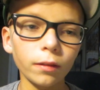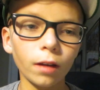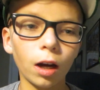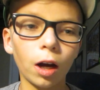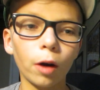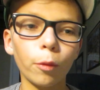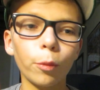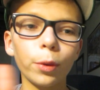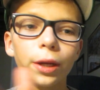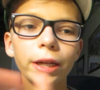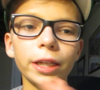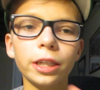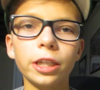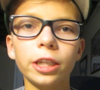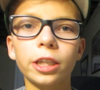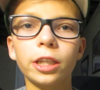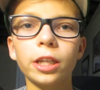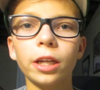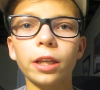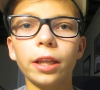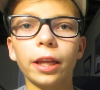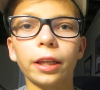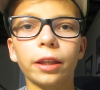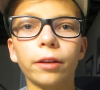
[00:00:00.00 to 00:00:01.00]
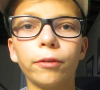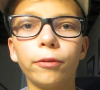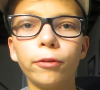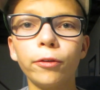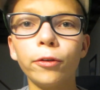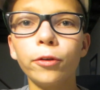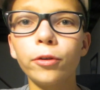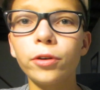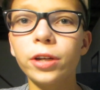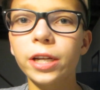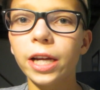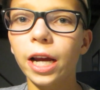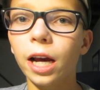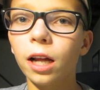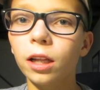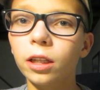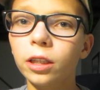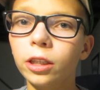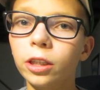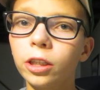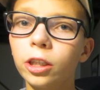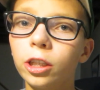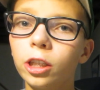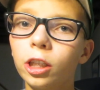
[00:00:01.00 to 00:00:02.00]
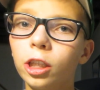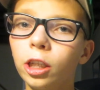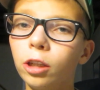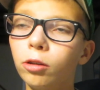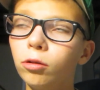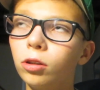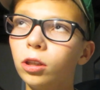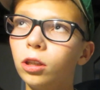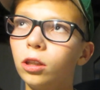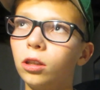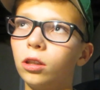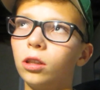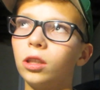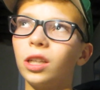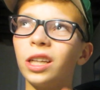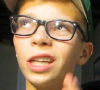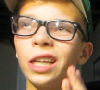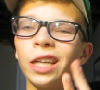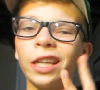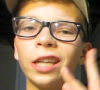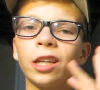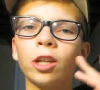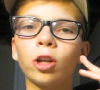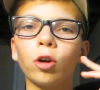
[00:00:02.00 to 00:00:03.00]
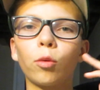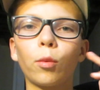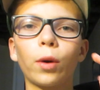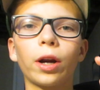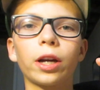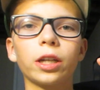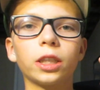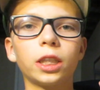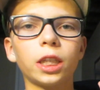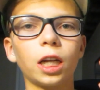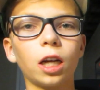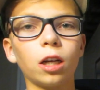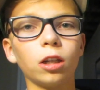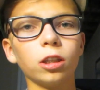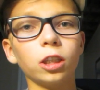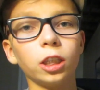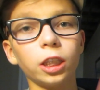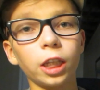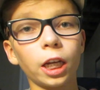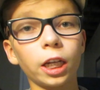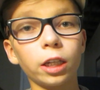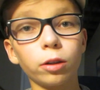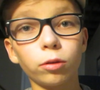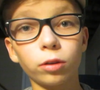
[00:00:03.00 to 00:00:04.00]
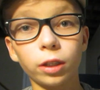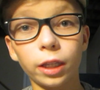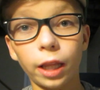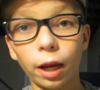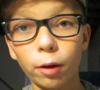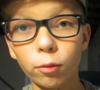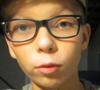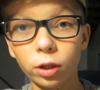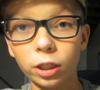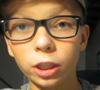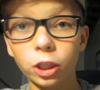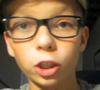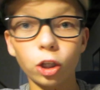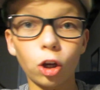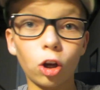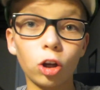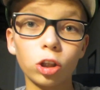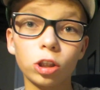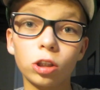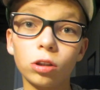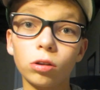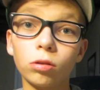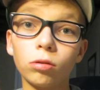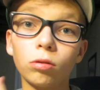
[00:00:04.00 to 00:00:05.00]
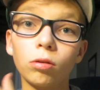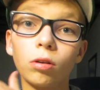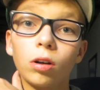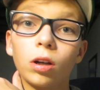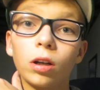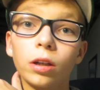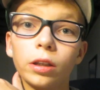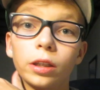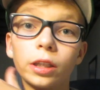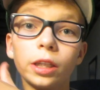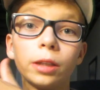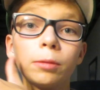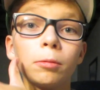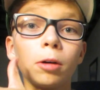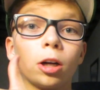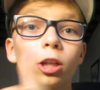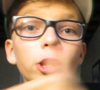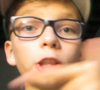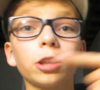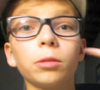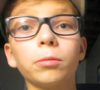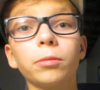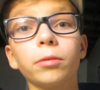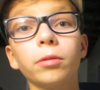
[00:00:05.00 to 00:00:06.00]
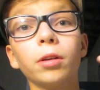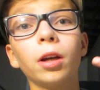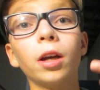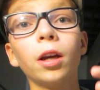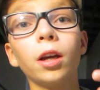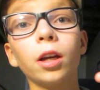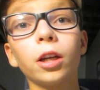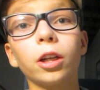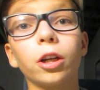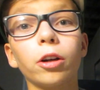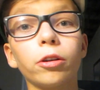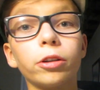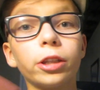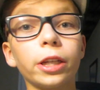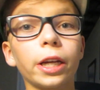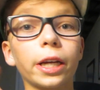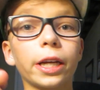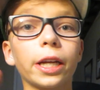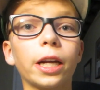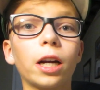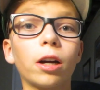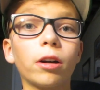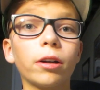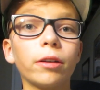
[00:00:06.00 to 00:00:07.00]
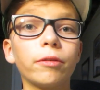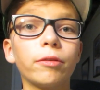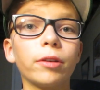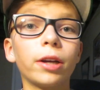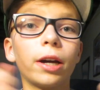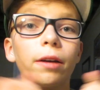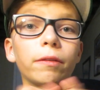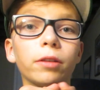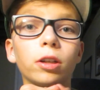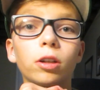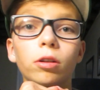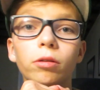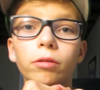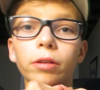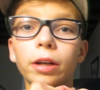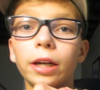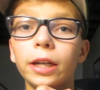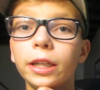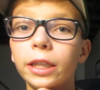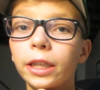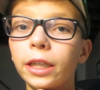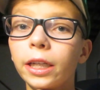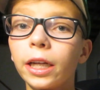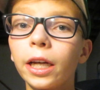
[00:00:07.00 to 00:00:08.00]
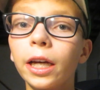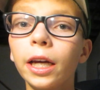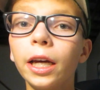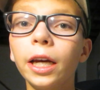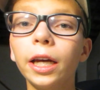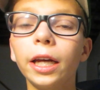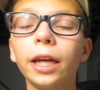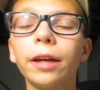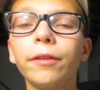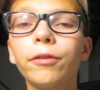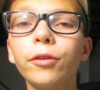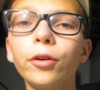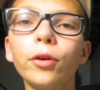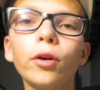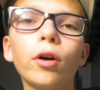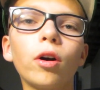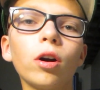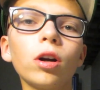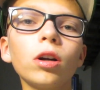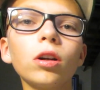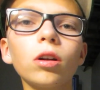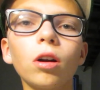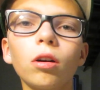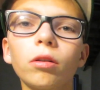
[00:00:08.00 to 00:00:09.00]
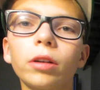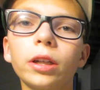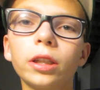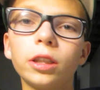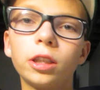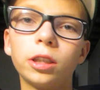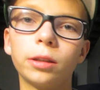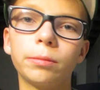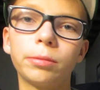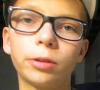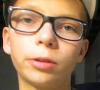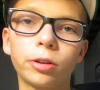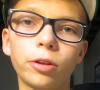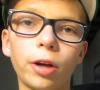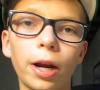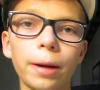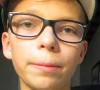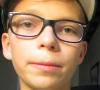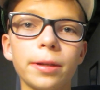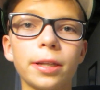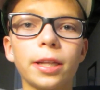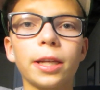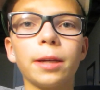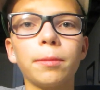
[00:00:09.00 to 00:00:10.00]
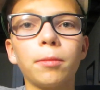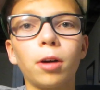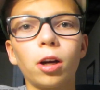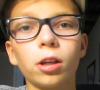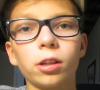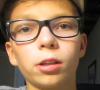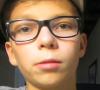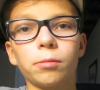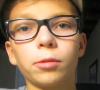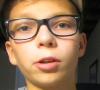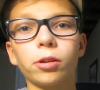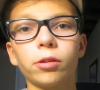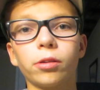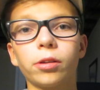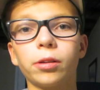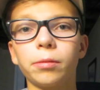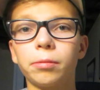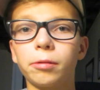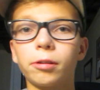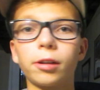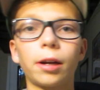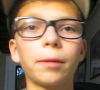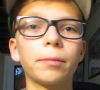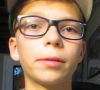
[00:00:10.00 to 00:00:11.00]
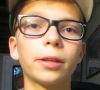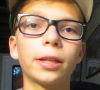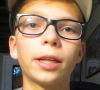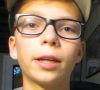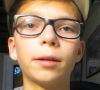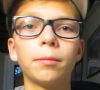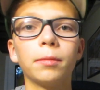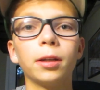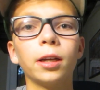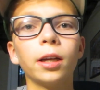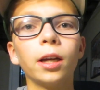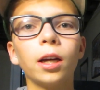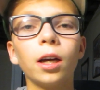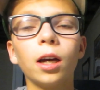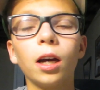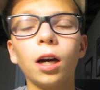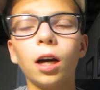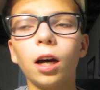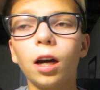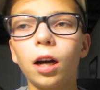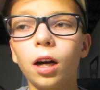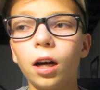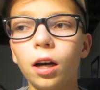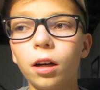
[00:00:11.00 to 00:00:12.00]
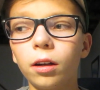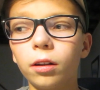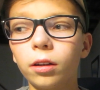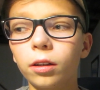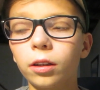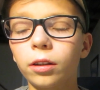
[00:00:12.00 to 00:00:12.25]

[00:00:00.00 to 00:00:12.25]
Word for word: uh, we had just done like the food challenge. It was the eat it or wear it challenge. That that one is also on Team Awesome. Go check it out if you haven't already. If you aren't already subscribed to Team Awesome, go subscribe to them. Uh,